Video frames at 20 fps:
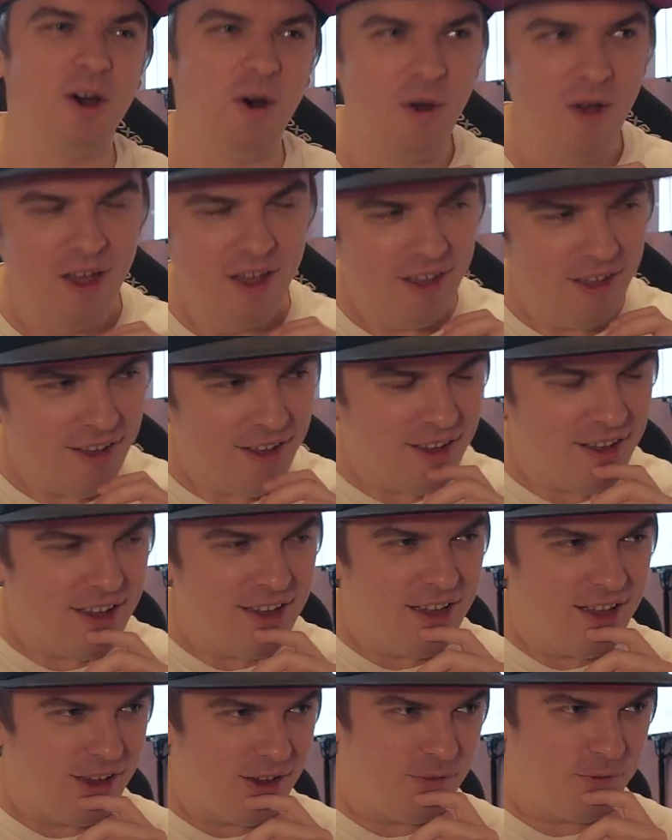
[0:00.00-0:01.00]
Now,
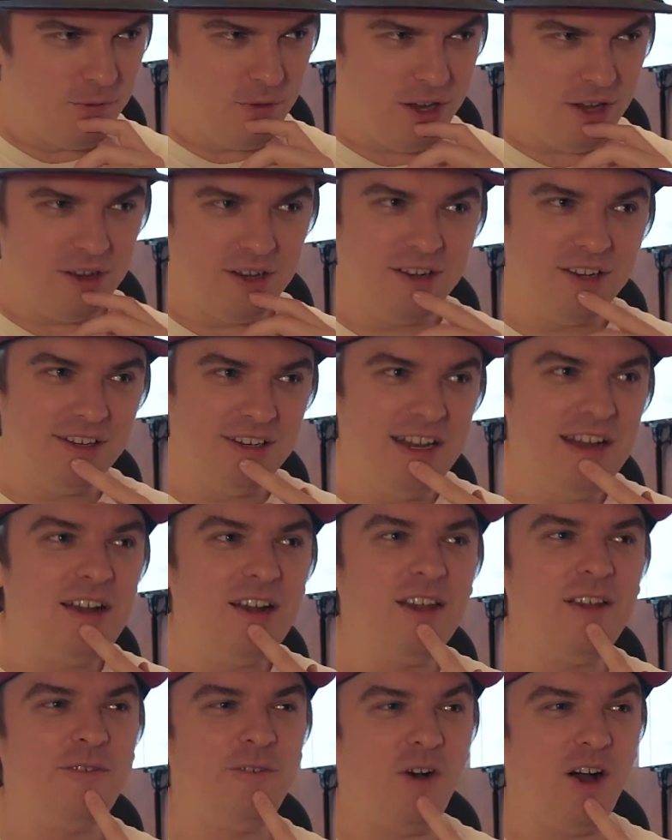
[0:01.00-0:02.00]

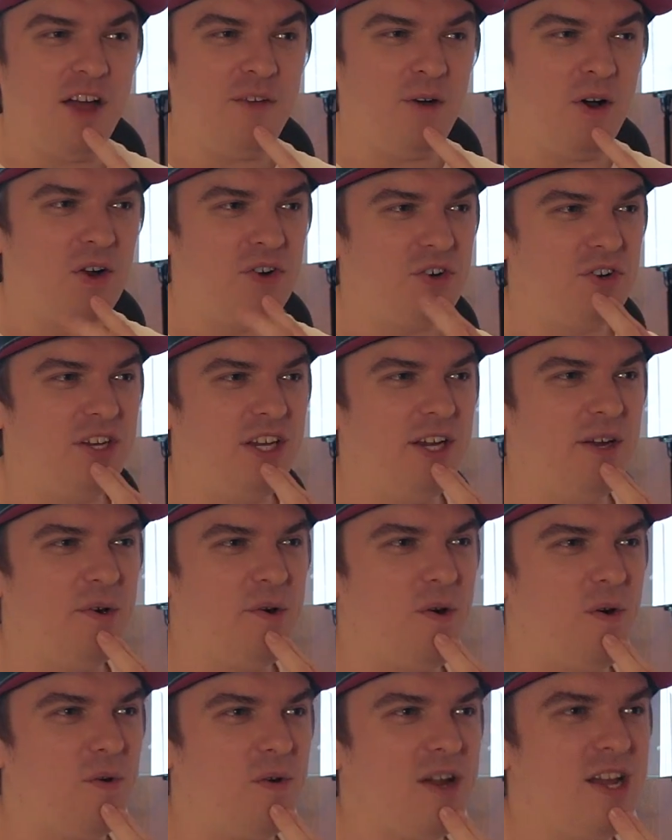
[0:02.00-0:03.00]
nearly 500
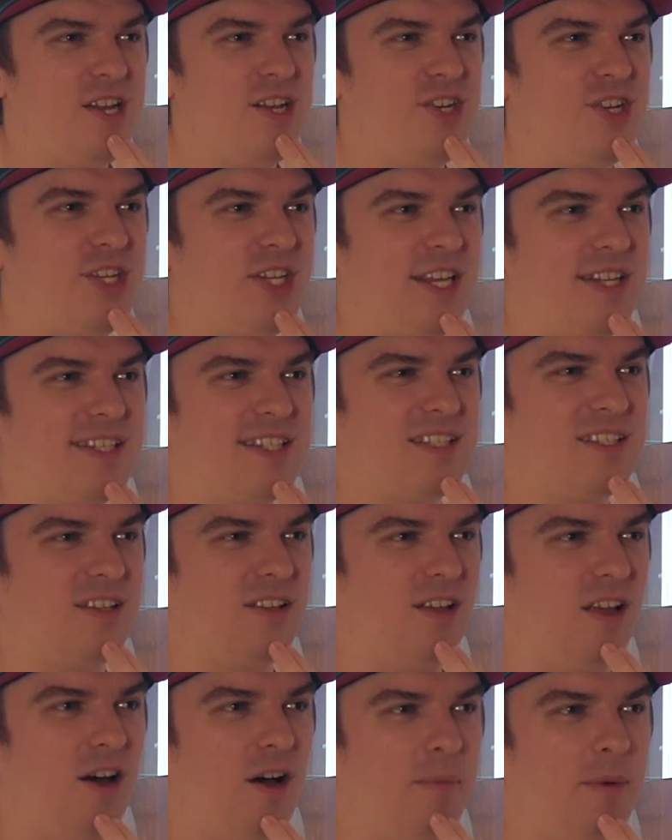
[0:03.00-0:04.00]
euro range, that's
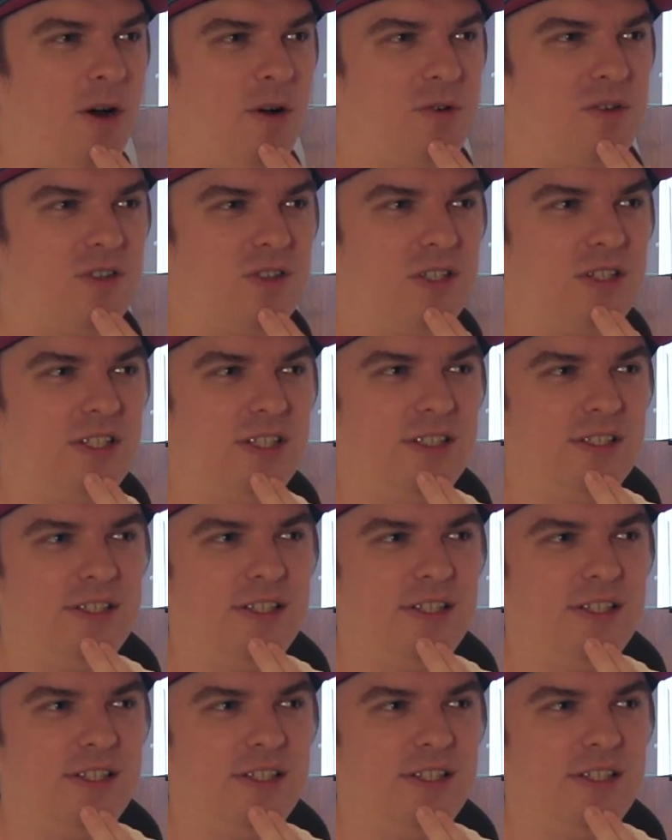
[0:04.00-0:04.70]
about